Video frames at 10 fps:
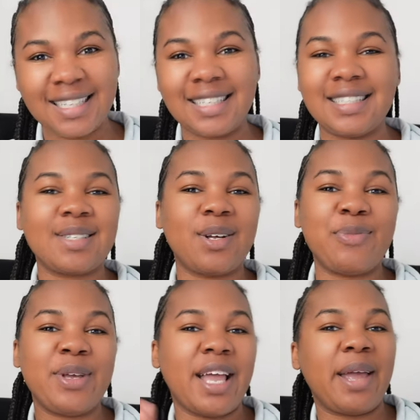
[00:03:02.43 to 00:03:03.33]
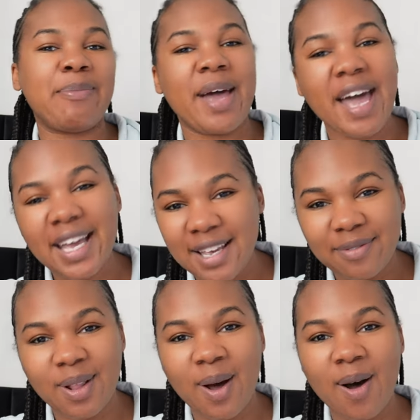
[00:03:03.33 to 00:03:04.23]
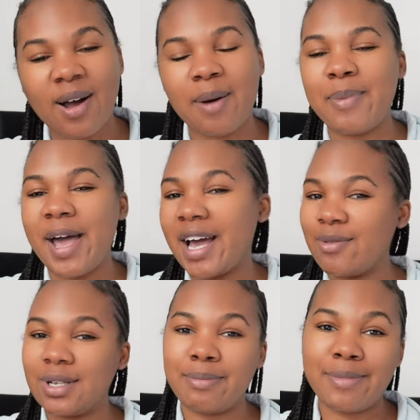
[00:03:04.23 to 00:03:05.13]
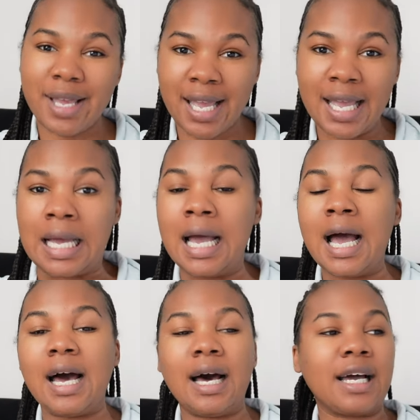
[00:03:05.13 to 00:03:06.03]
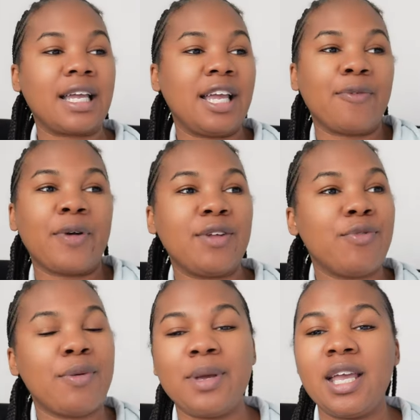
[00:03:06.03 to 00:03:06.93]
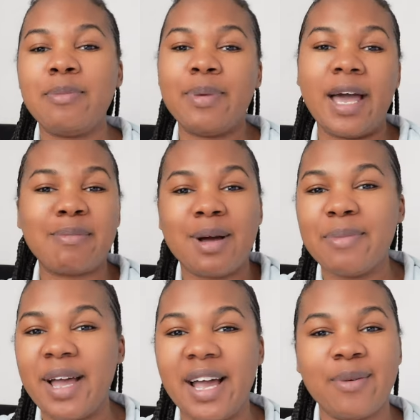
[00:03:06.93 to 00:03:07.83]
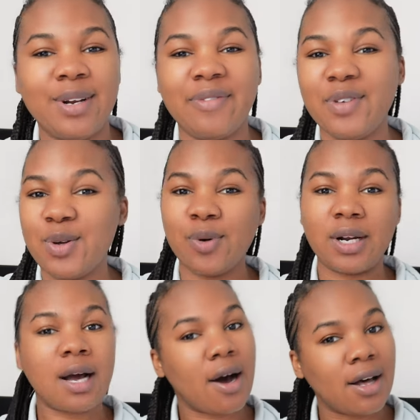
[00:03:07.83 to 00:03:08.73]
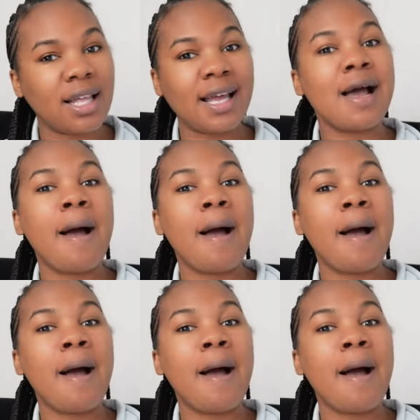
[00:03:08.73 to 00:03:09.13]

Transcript: This is going to be a packing vlog, a pack with me, uh, get ready with me, pack my bag, whatever you want to call it.